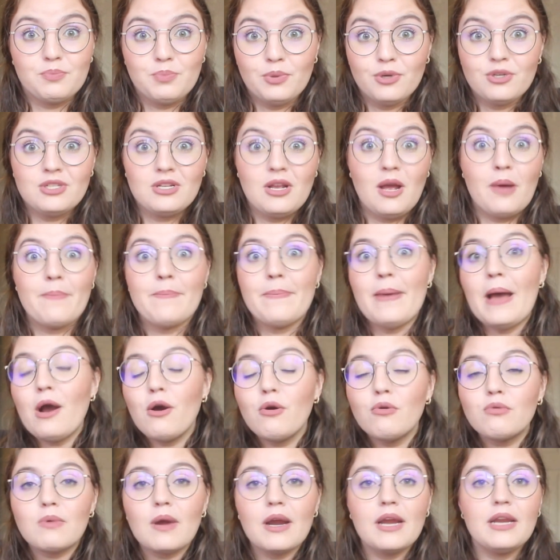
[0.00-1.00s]
books
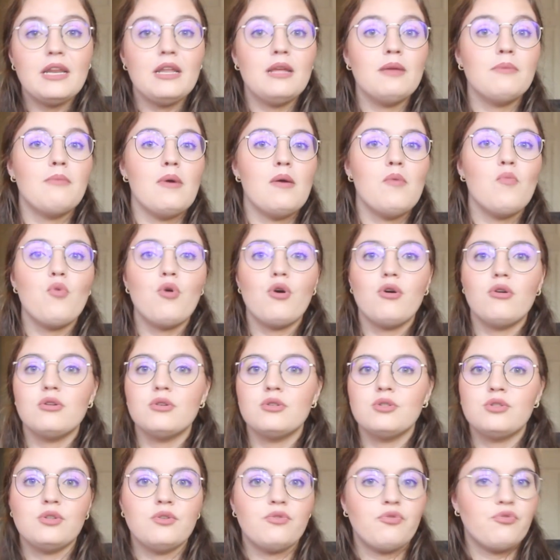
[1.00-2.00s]
about writing,
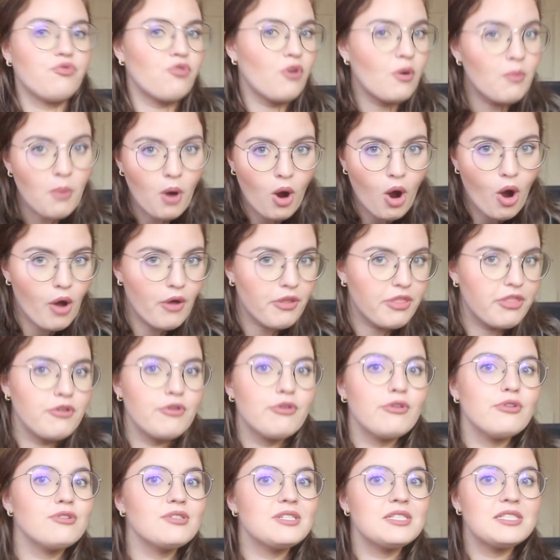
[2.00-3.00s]
memoirs from
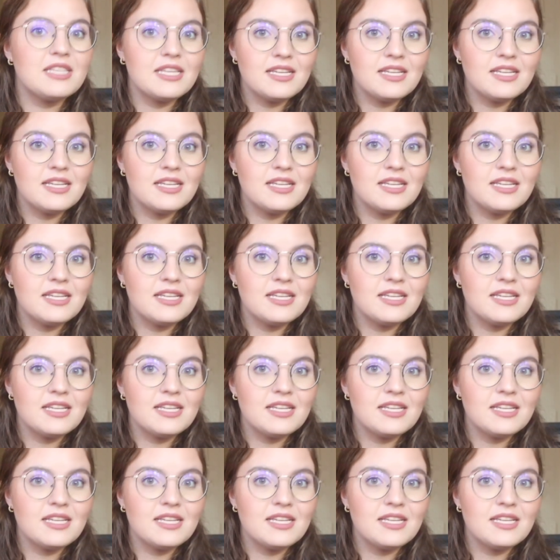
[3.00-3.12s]
authors,